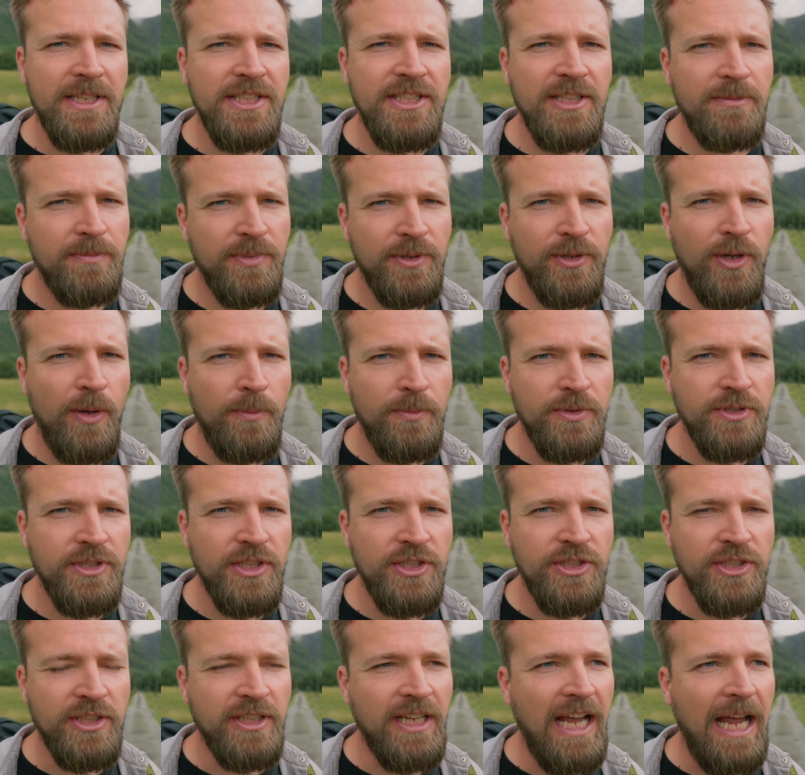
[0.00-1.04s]
simple
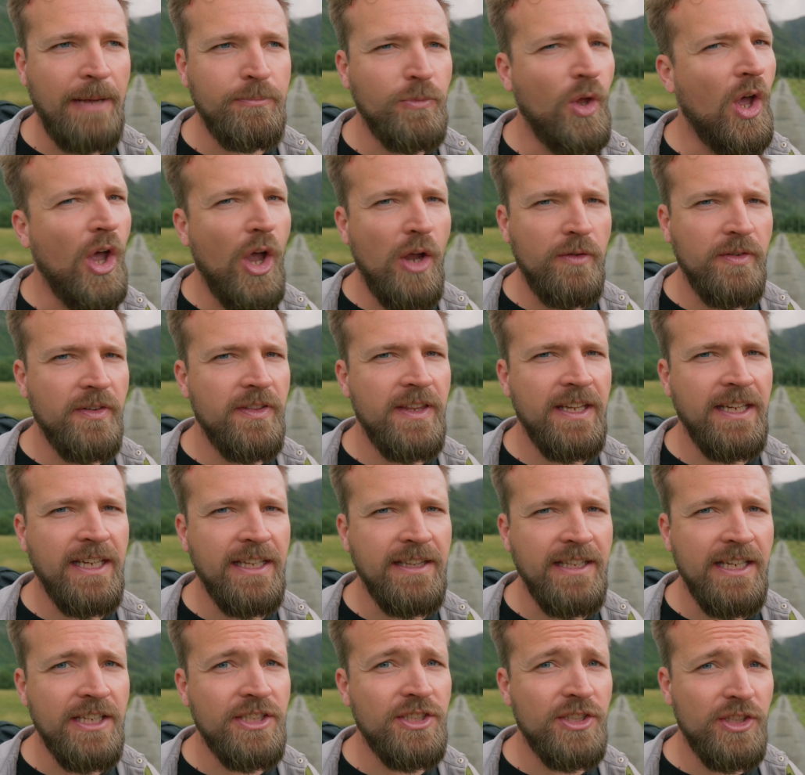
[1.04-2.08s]
composition. I'm not
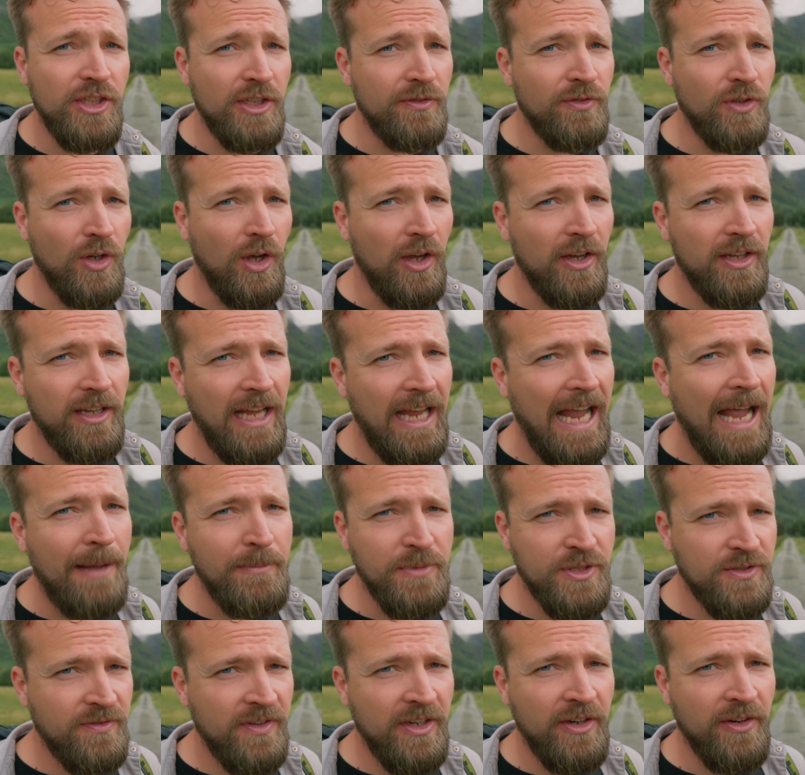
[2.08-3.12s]
overthinking this. You've got
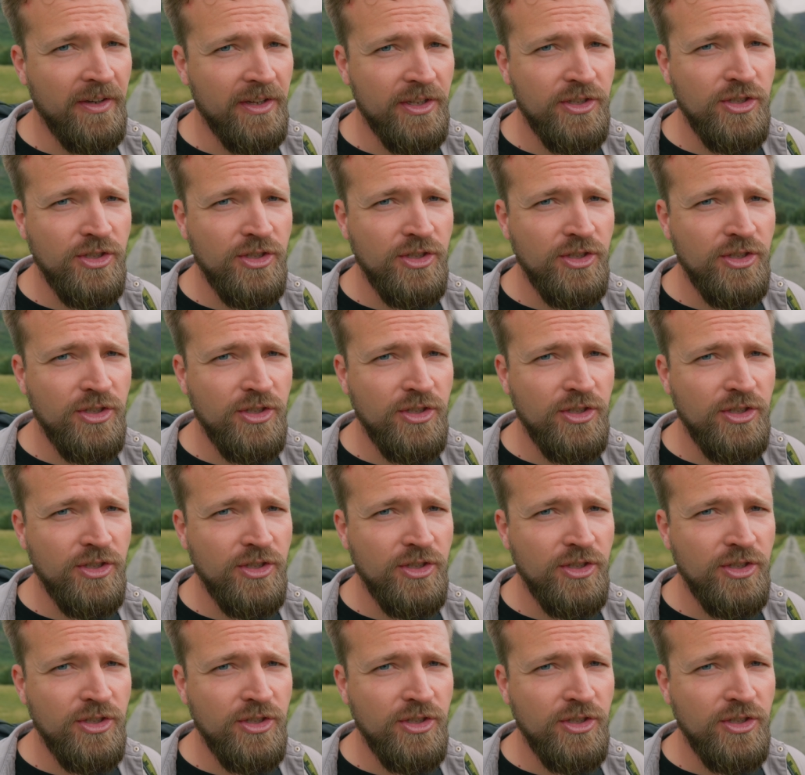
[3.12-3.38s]
atmosphere at the